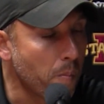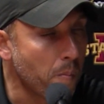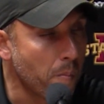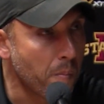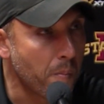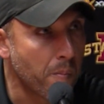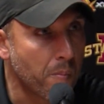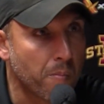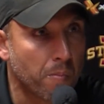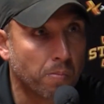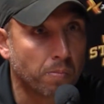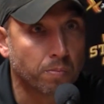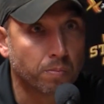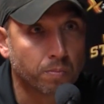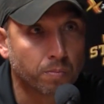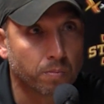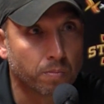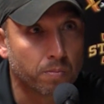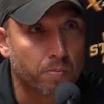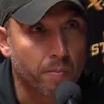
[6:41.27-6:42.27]
What did you see
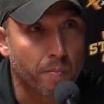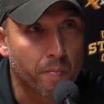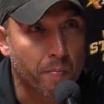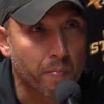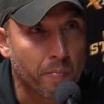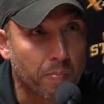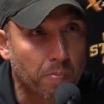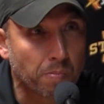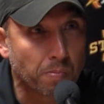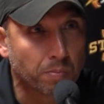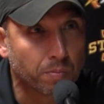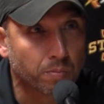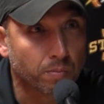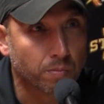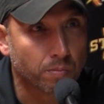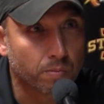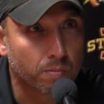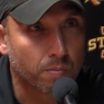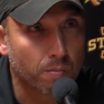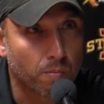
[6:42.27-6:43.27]
from Rocco?
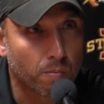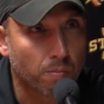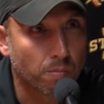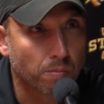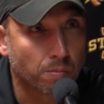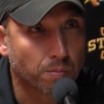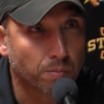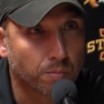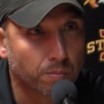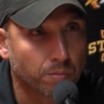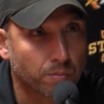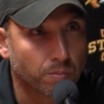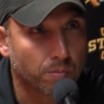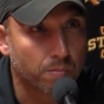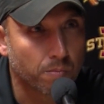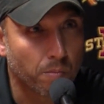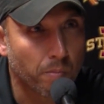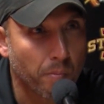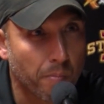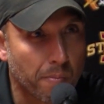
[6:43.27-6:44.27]
Obviously,
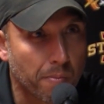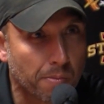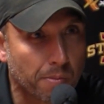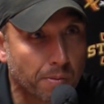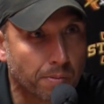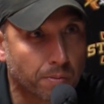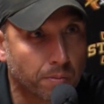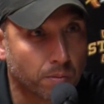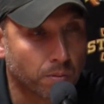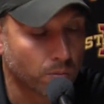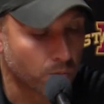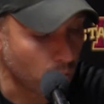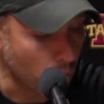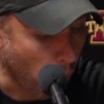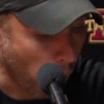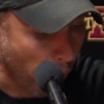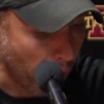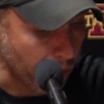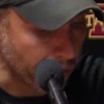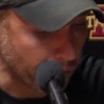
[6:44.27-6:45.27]
opens the game with an
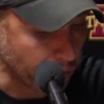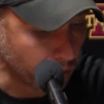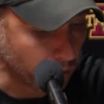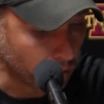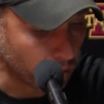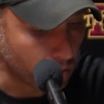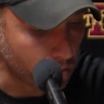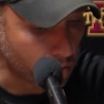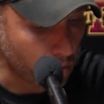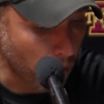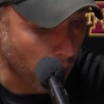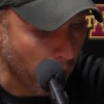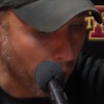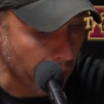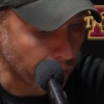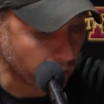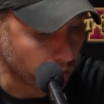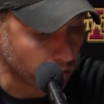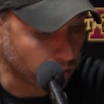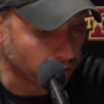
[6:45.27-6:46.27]
interception. How did you see him
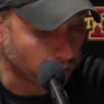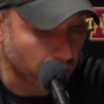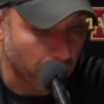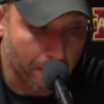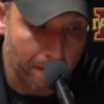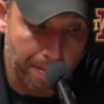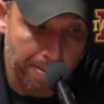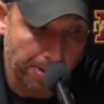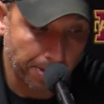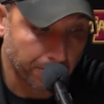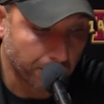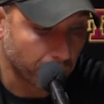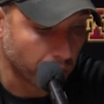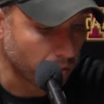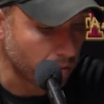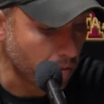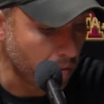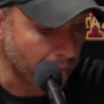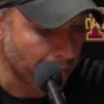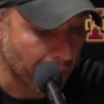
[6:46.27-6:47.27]
adjust to the
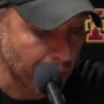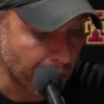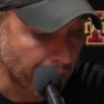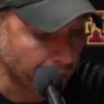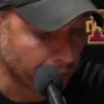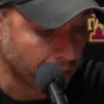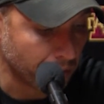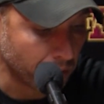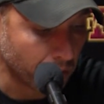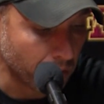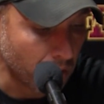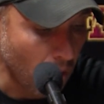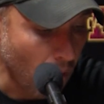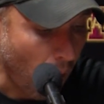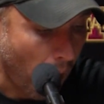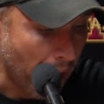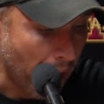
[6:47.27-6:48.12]
environment throughout the game?